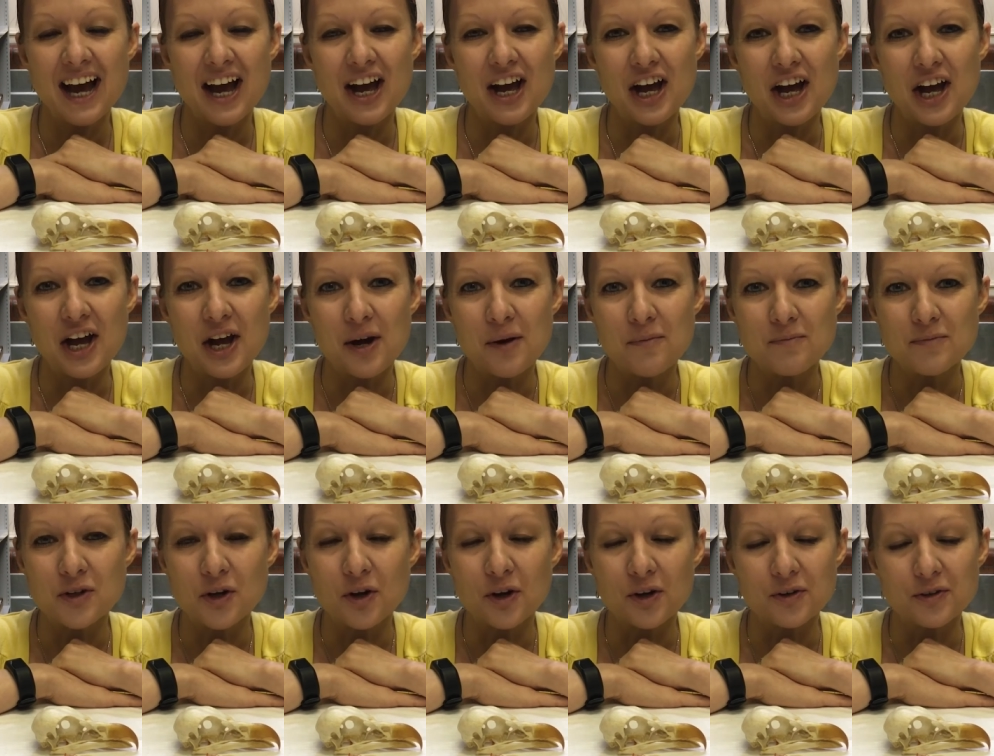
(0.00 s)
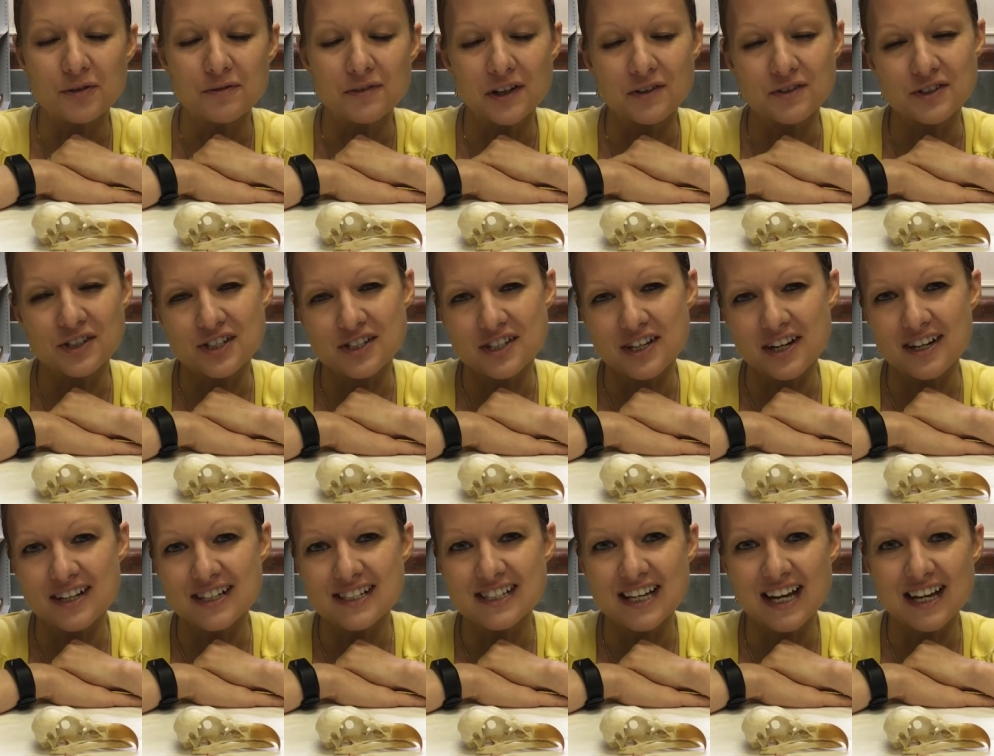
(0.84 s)
Um, not all vultures
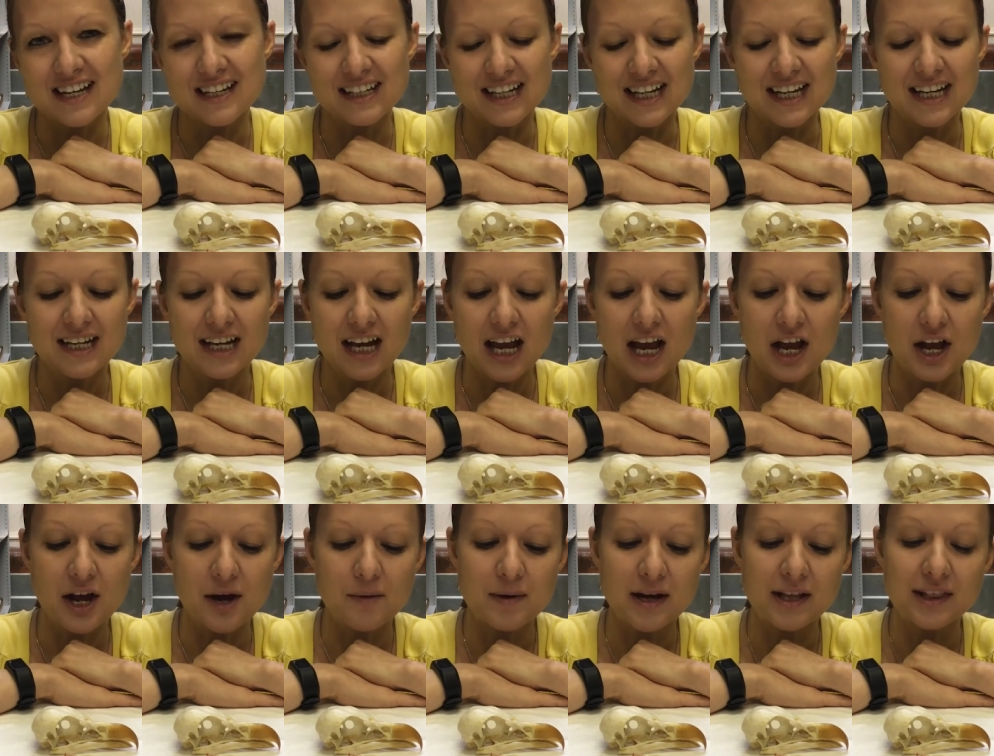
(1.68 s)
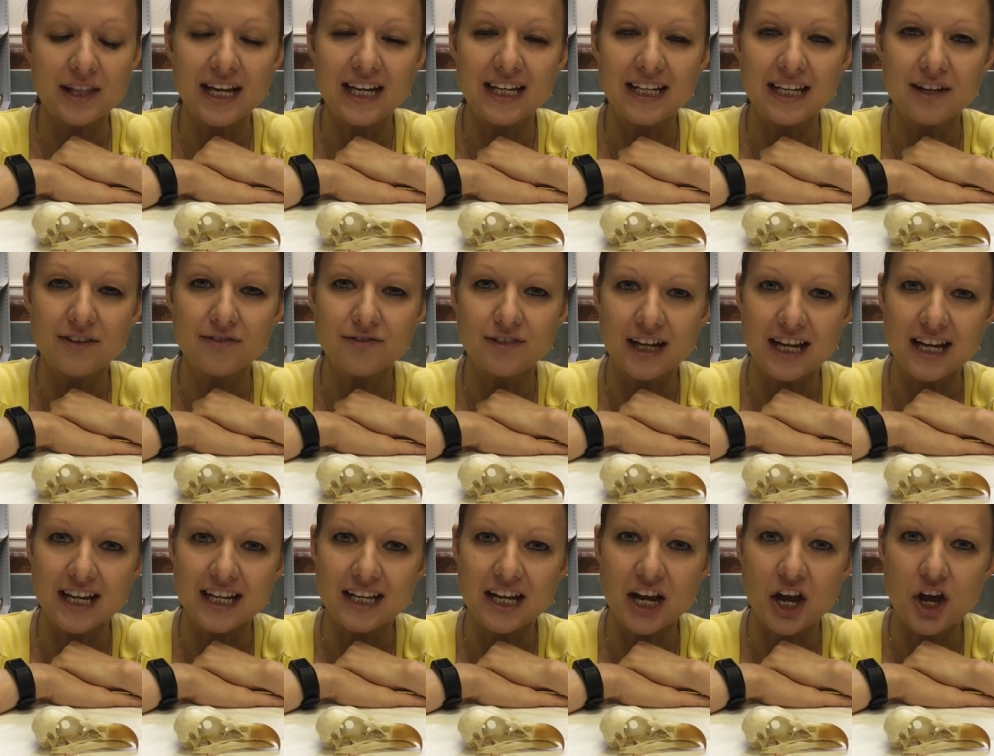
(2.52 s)
are, sadly, um, and they live
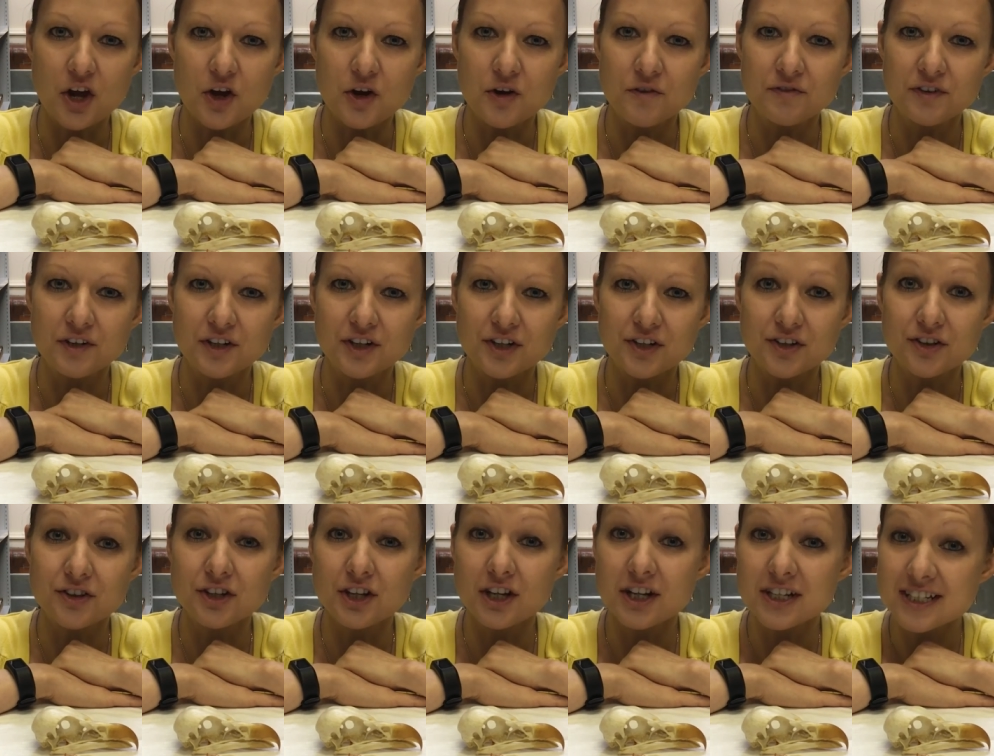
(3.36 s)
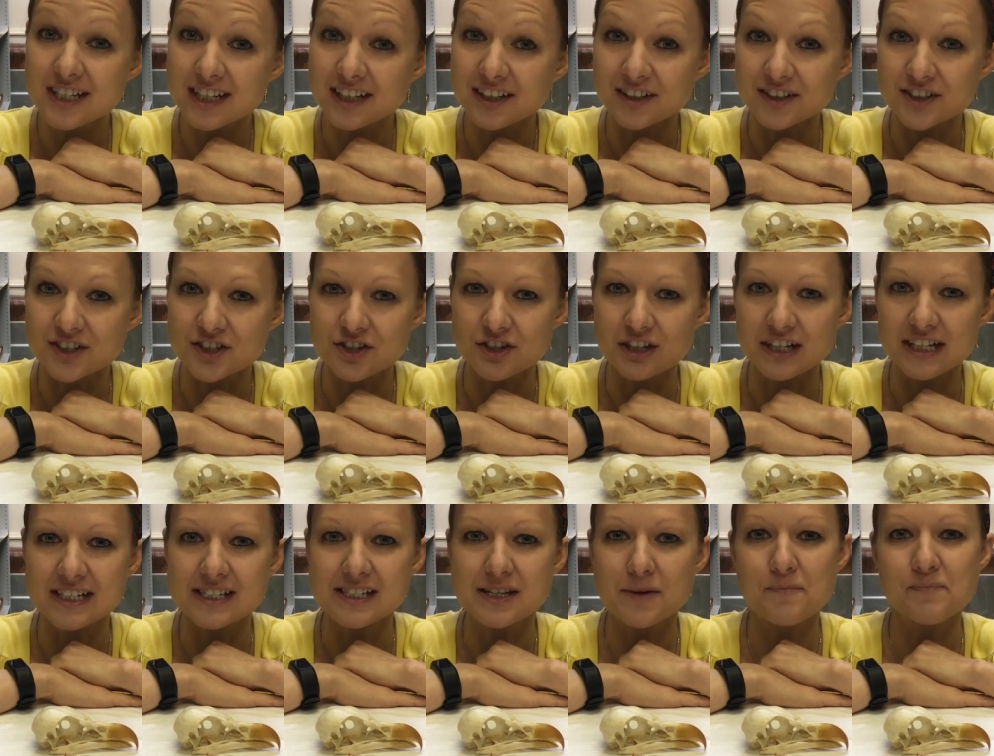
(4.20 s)
in over 30
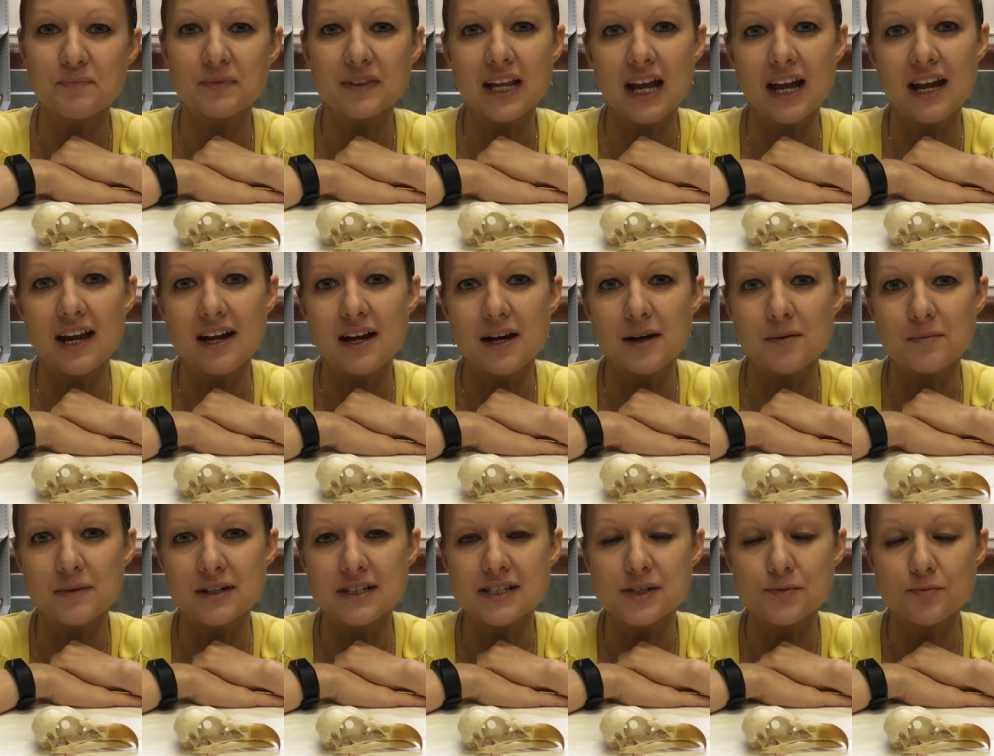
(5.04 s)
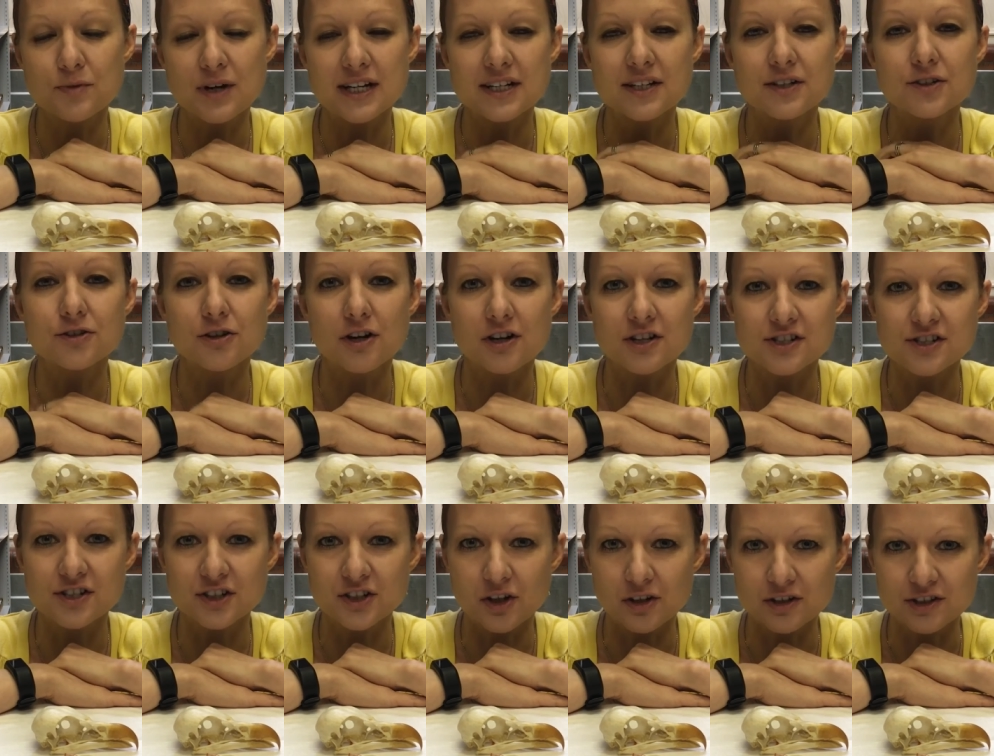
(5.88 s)
countries um, spread
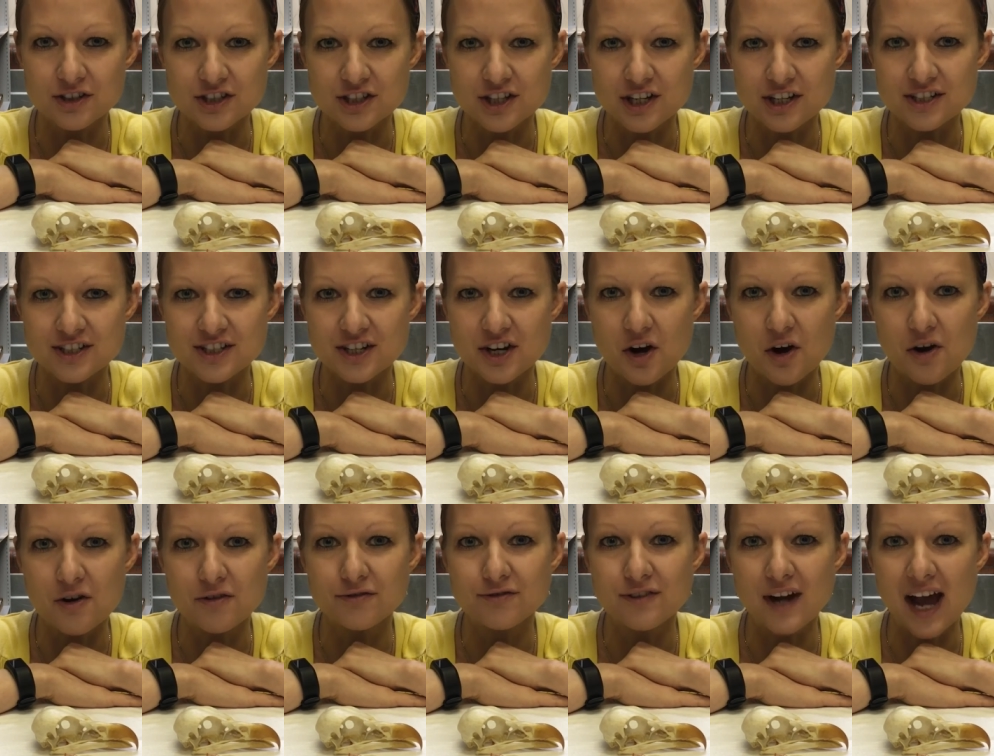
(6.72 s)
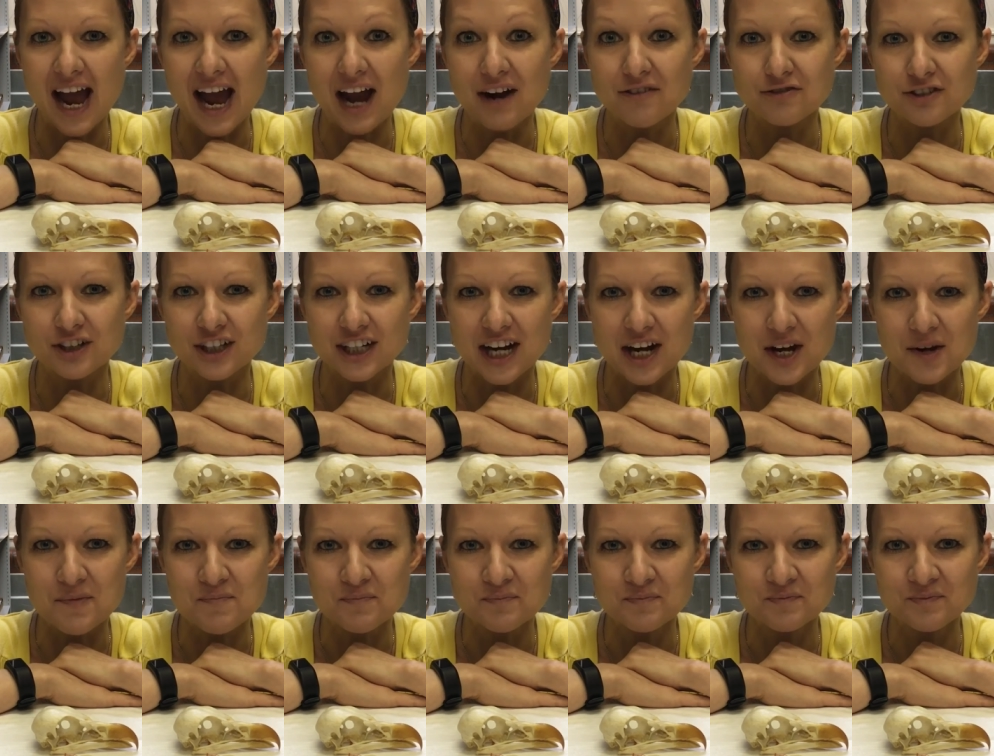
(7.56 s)
across the continent of Africa.